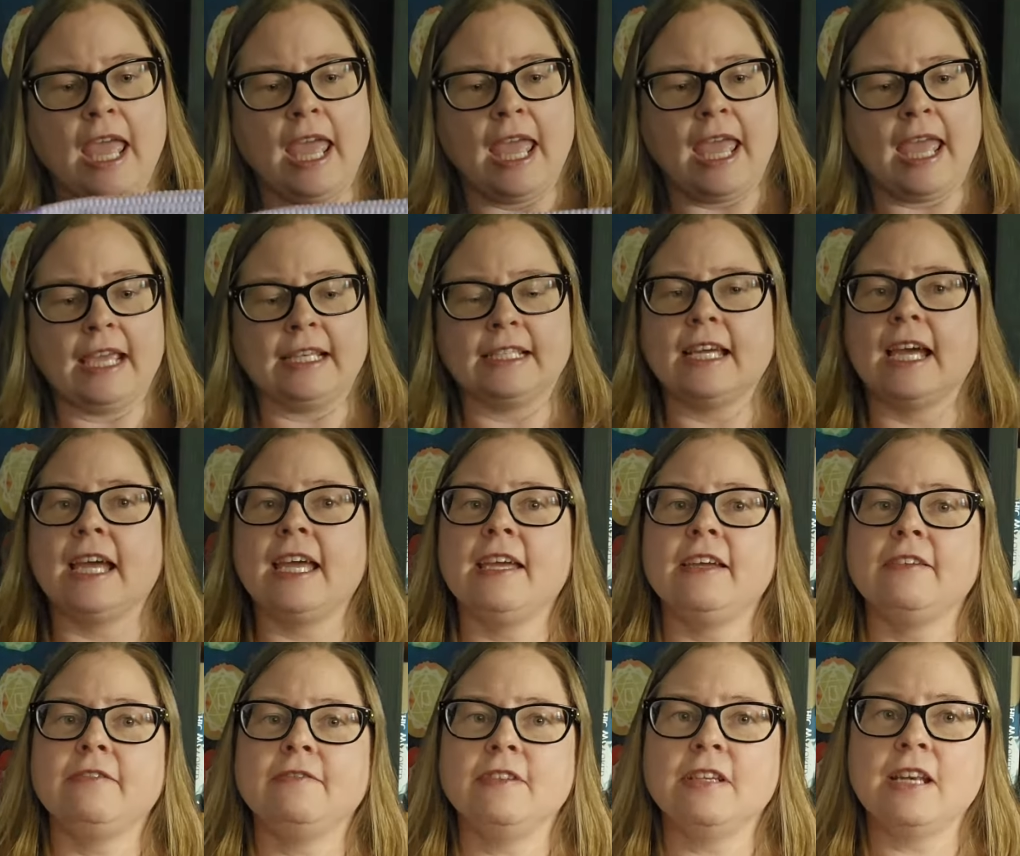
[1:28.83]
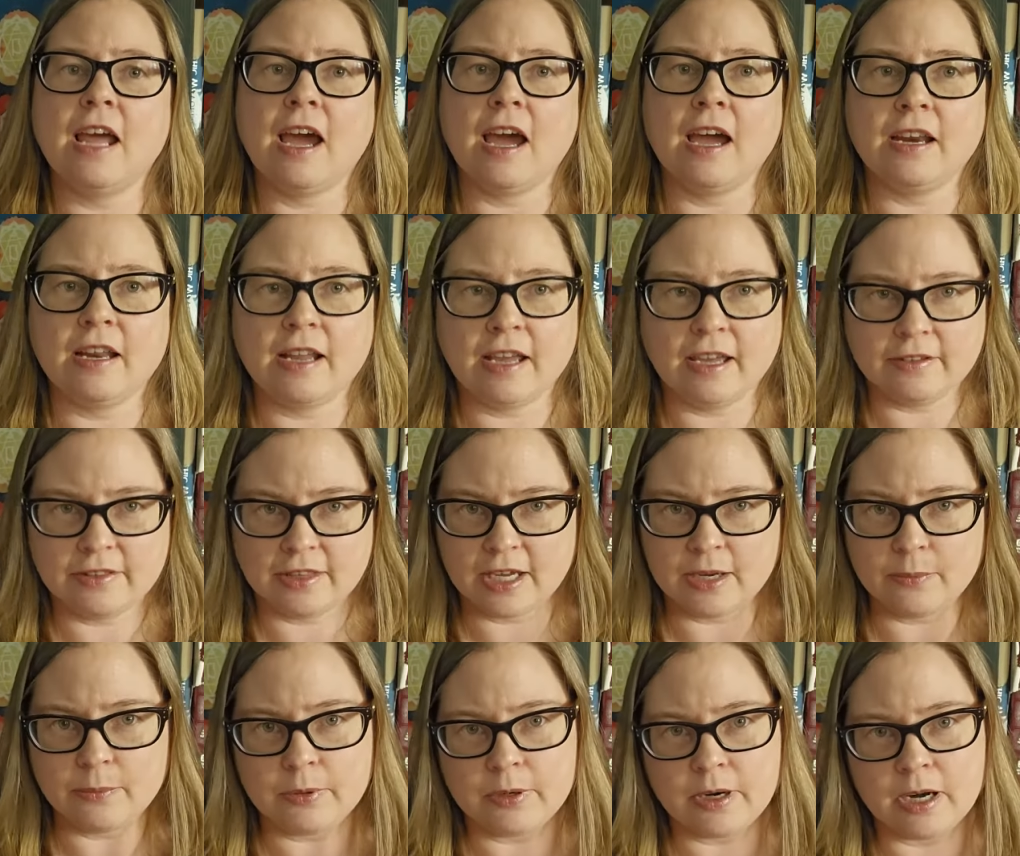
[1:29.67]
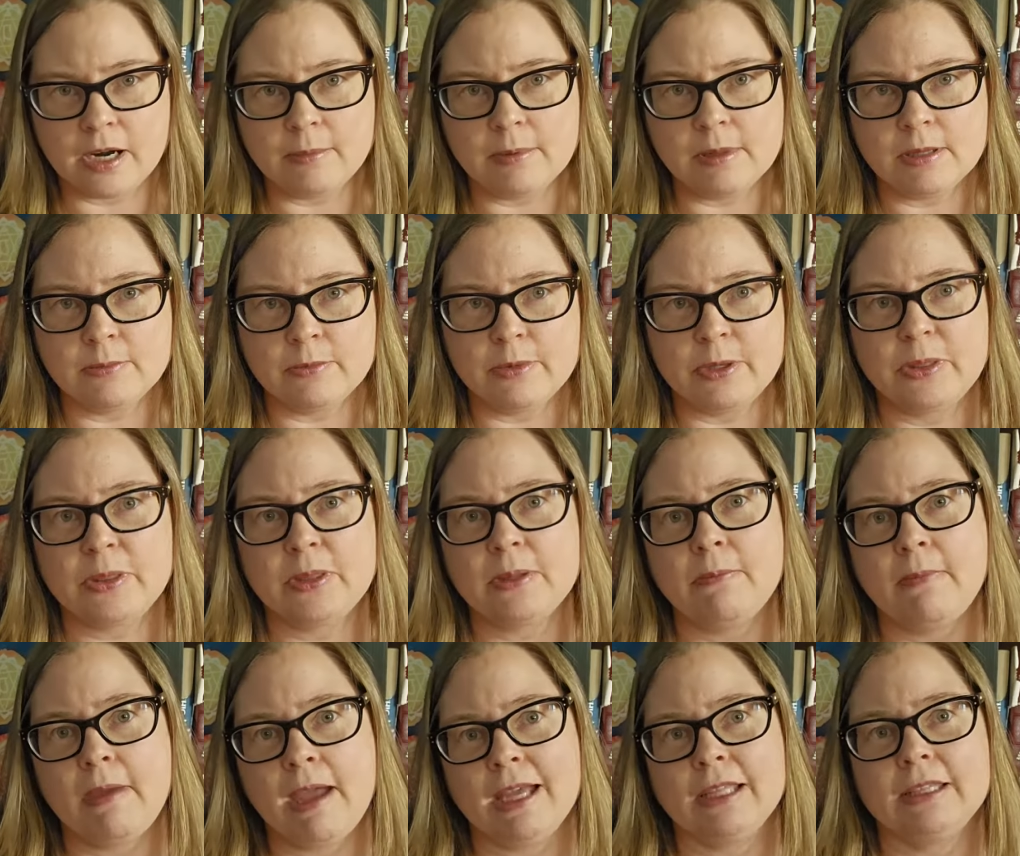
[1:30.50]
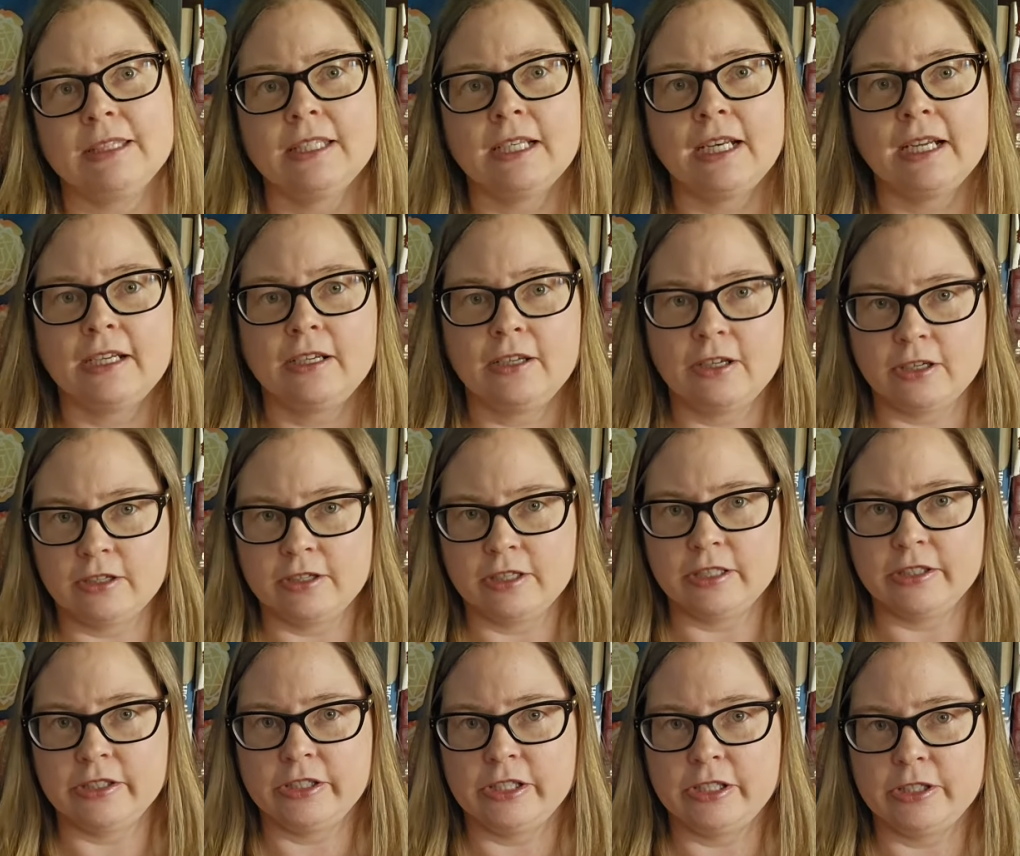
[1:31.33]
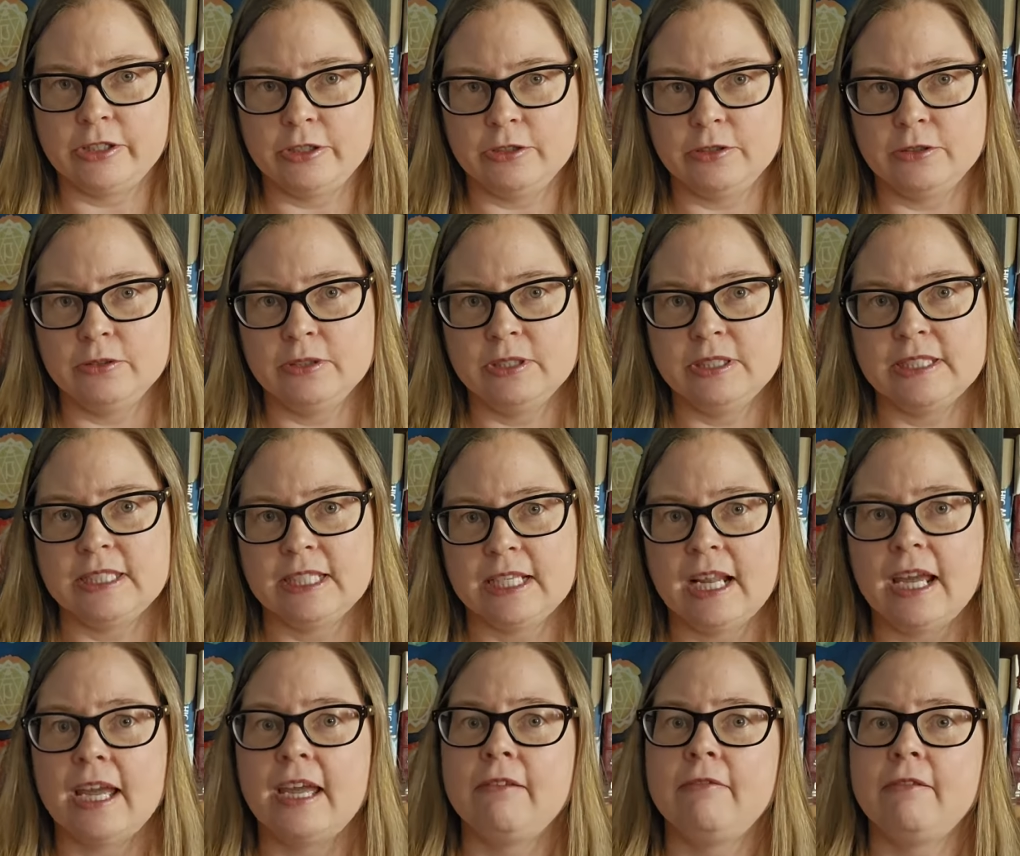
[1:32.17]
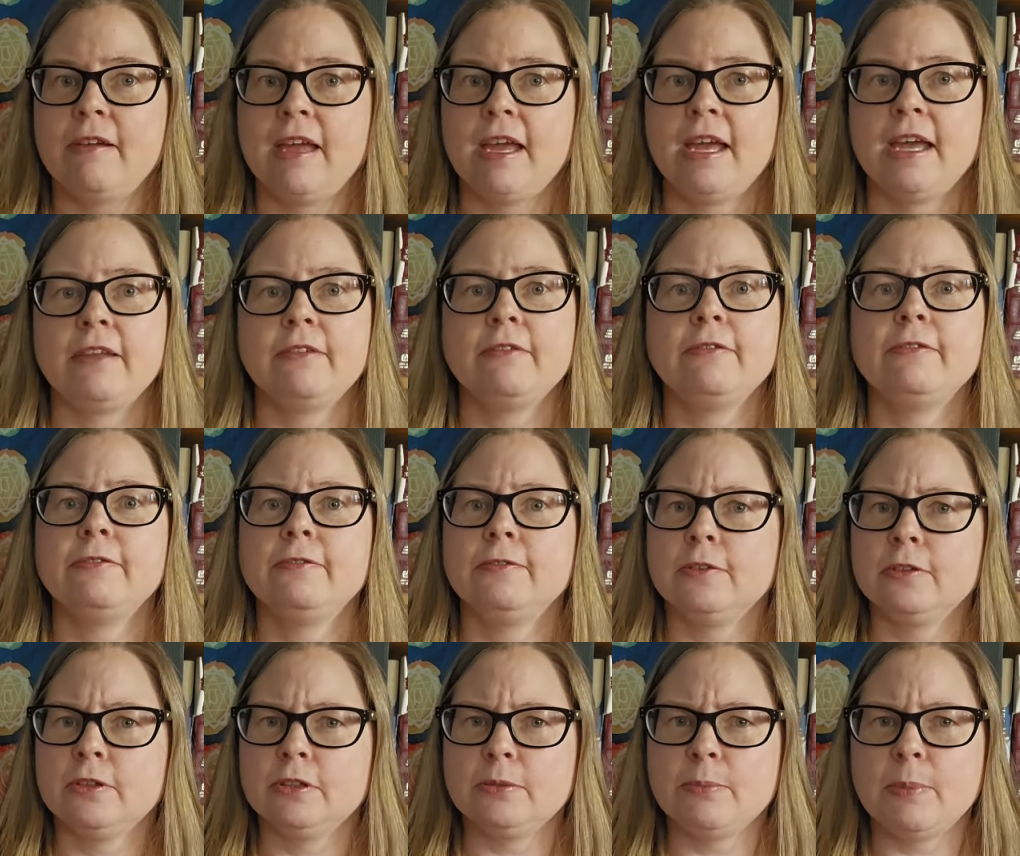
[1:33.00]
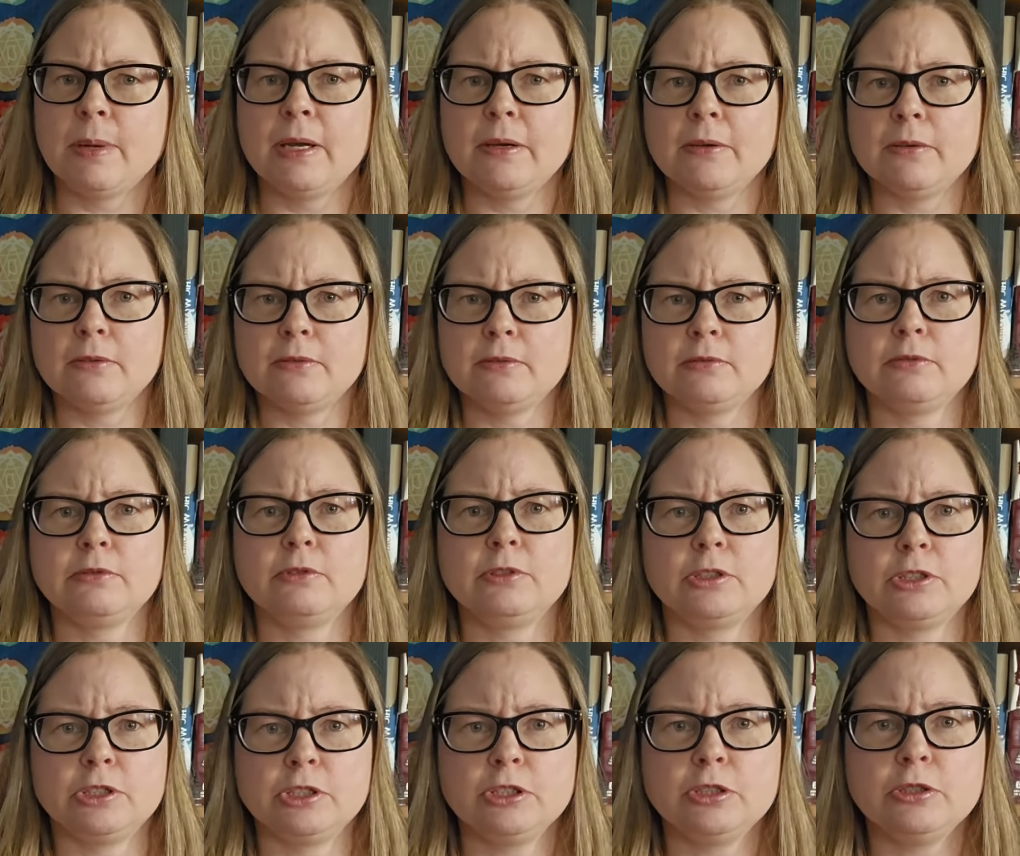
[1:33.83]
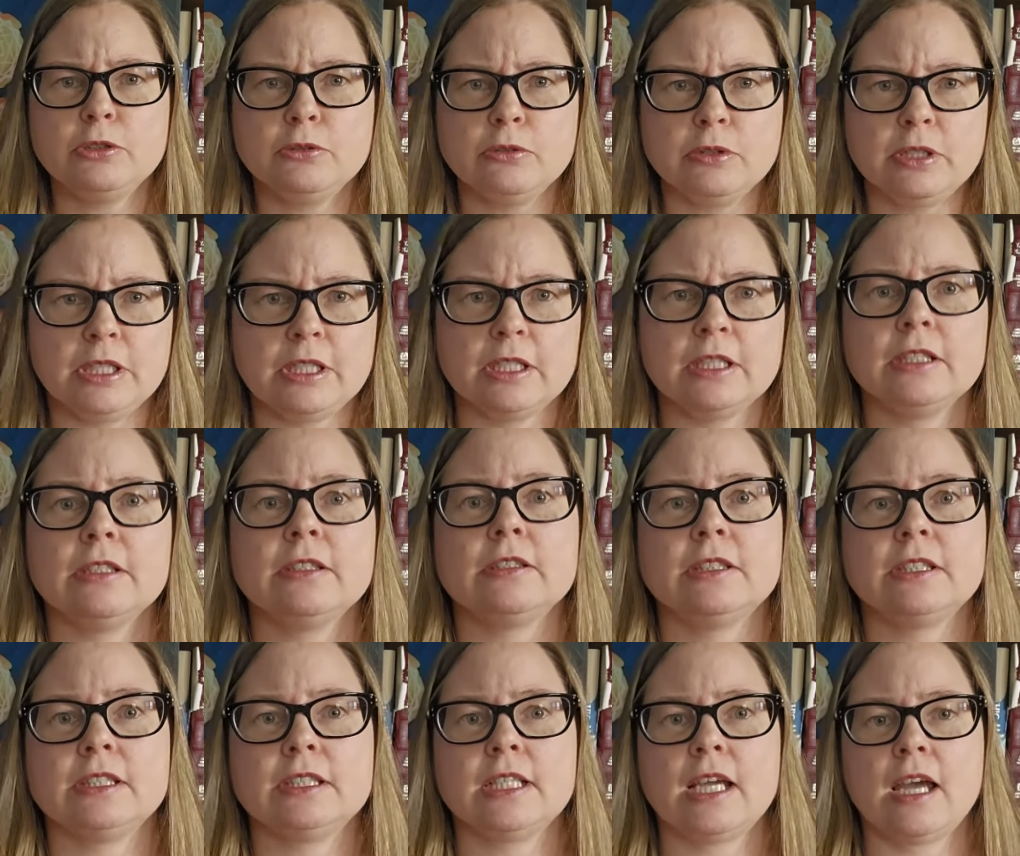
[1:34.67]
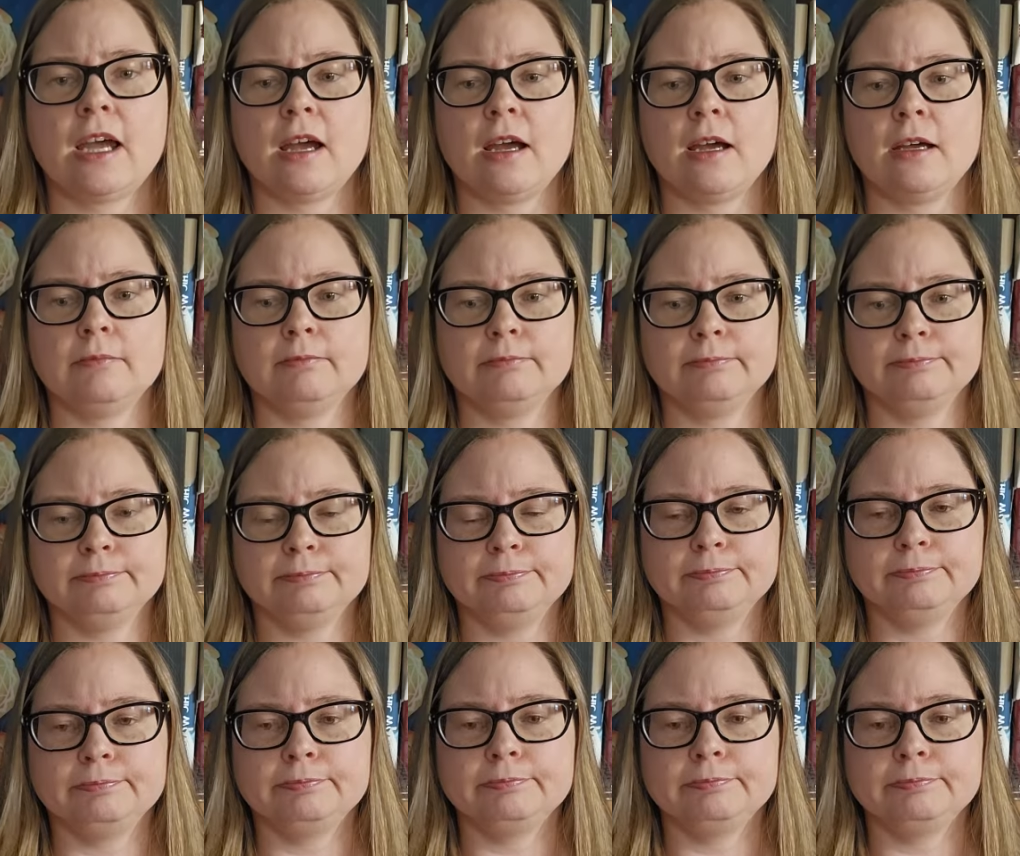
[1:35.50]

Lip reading: And I have not had that problem with the mat that I currently use, that I have had for about 2 years. That